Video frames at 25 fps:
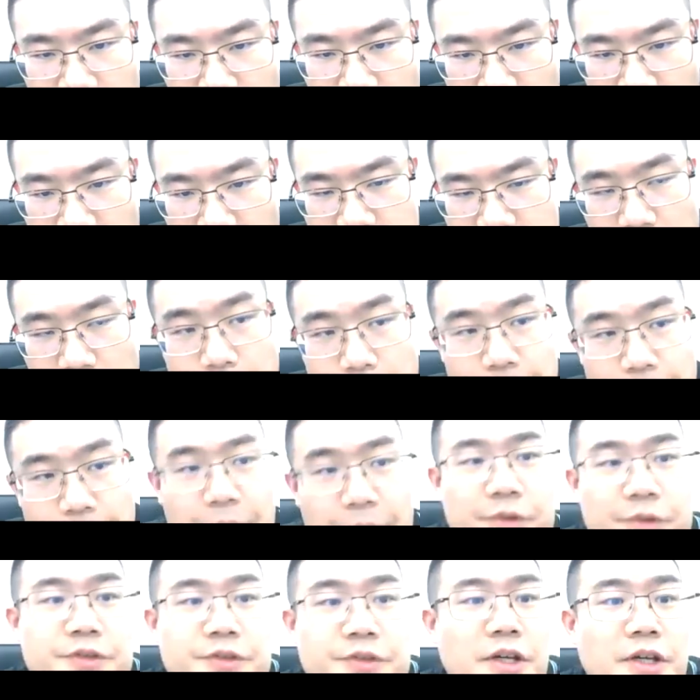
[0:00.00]

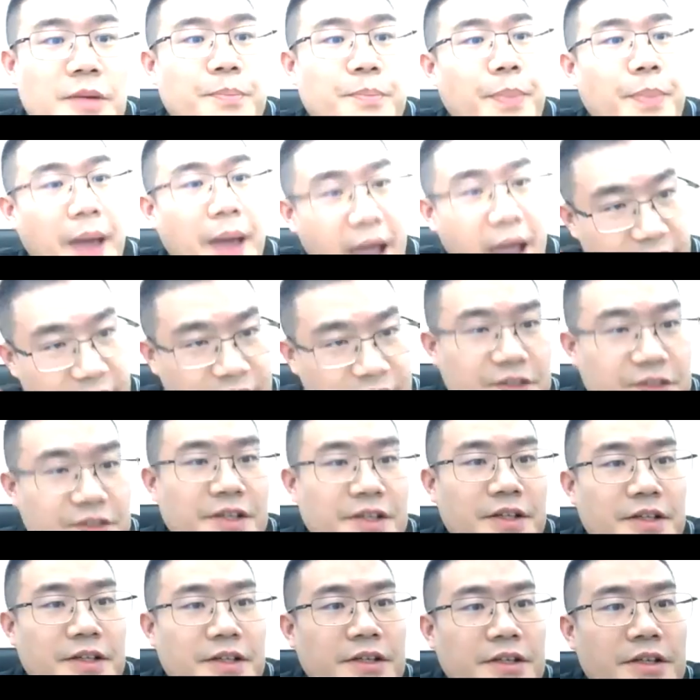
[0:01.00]
The best
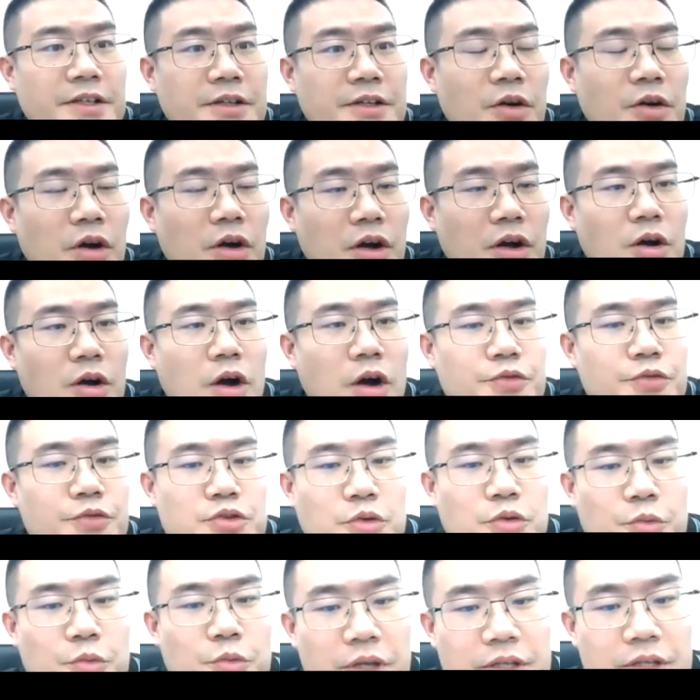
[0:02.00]

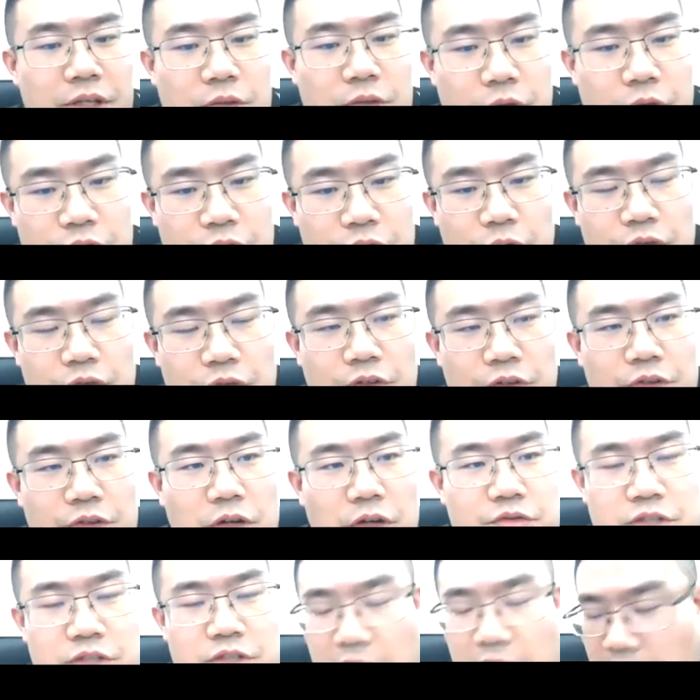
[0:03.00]
offshore wind resources
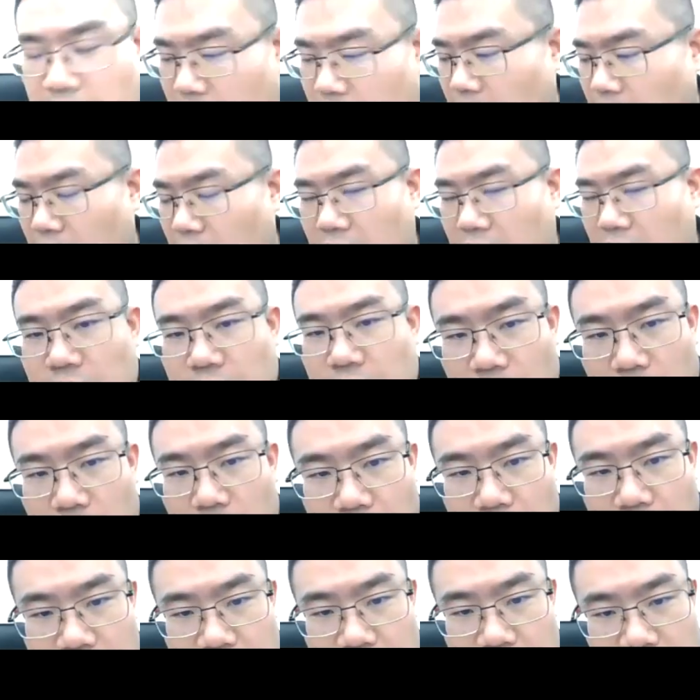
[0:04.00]
of China is
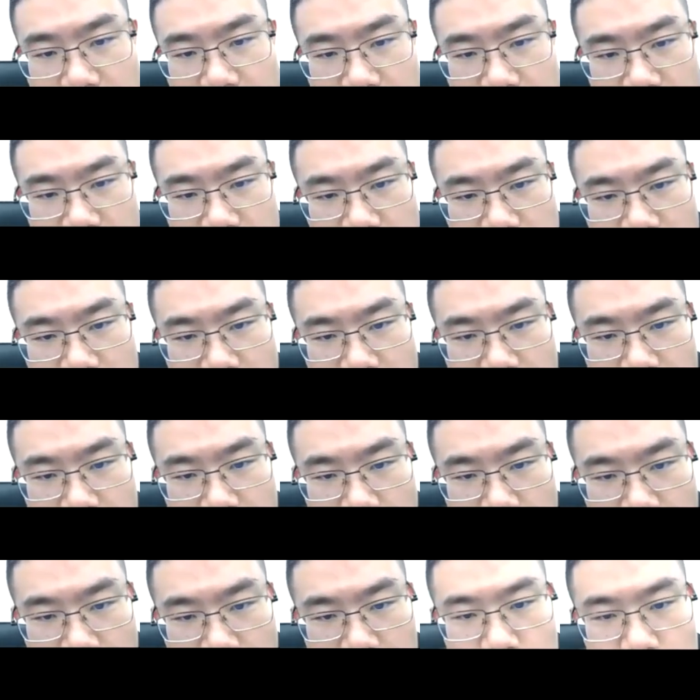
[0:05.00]
located
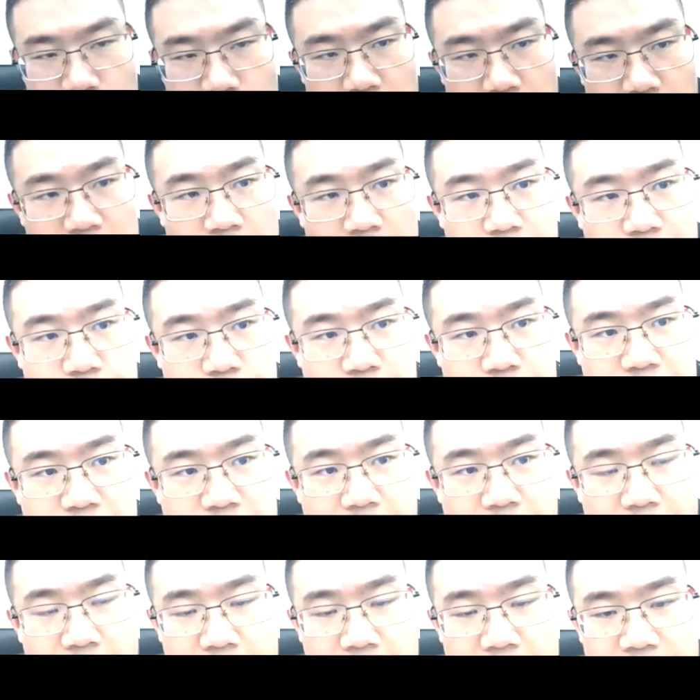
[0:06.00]
between the
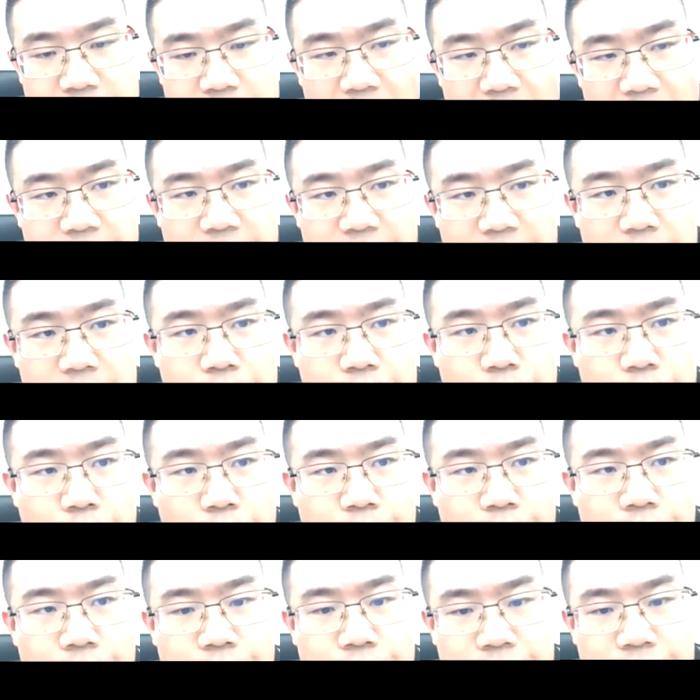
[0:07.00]
Fujian and the Taiwan
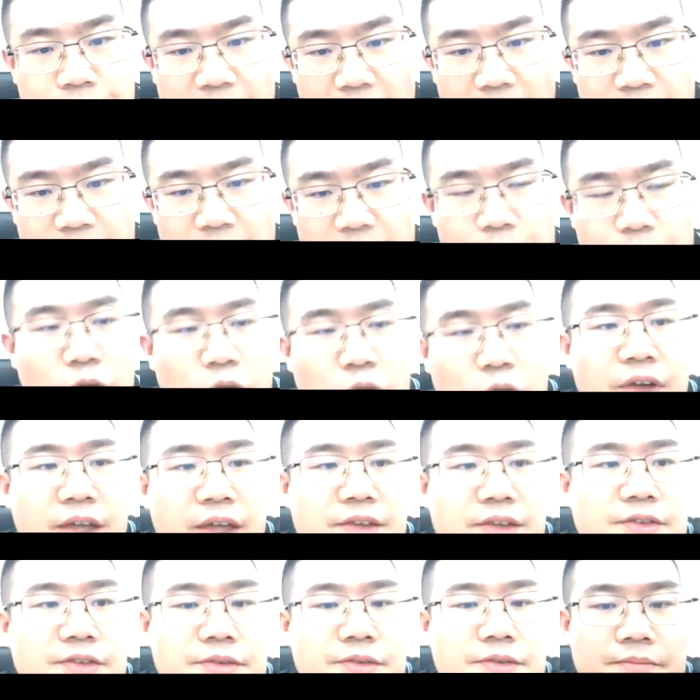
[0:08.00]

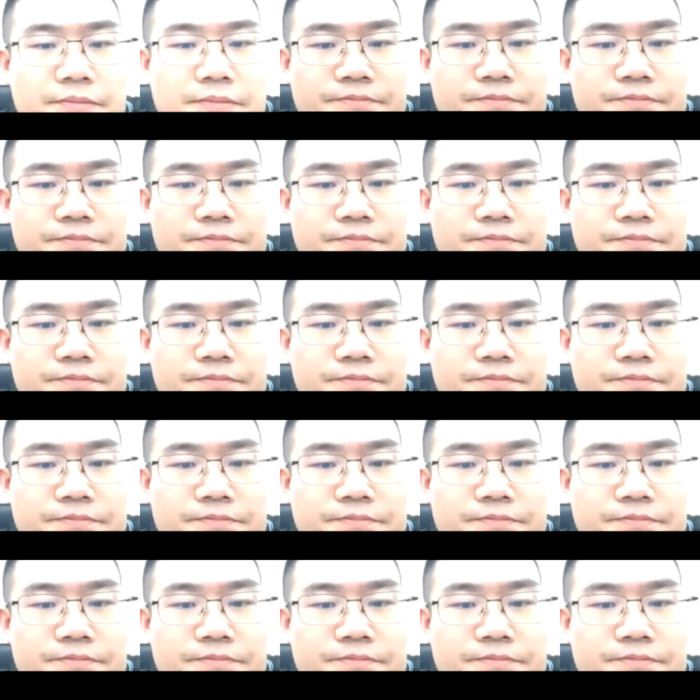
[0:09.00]
province.